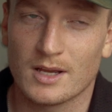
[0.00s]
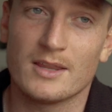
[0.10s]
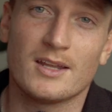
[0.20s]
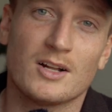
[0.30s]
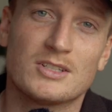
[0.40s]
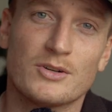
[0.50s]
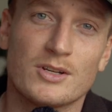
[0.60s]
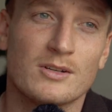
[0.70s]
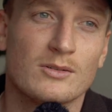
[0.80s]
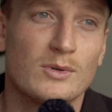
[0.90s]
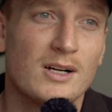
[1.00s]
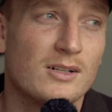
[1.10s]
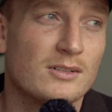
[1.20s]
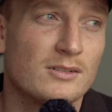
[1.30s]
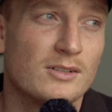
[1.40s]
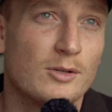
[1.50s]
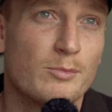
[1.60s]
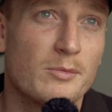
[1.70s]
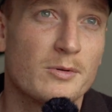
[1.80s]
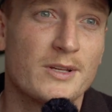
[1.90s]
And then I'll tell you, well, you
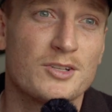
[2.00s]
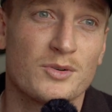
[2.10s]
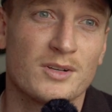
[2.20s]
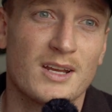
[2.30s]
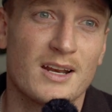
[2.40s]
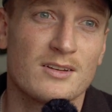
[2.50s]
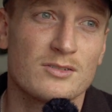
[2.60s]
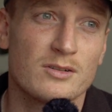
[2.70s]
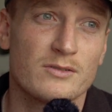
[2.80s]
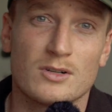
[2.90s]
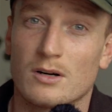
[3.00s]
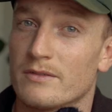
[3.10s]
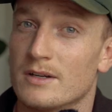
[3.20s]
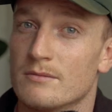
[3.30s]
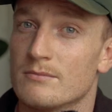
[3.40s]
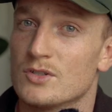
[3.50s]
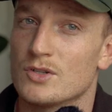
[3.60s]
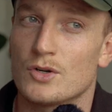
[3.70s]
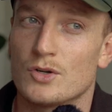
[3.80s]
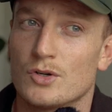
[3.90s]
probably shouldn't get into photography.
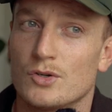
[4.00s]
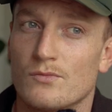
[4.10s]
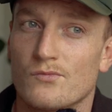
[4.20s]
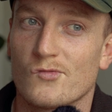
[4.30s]
So,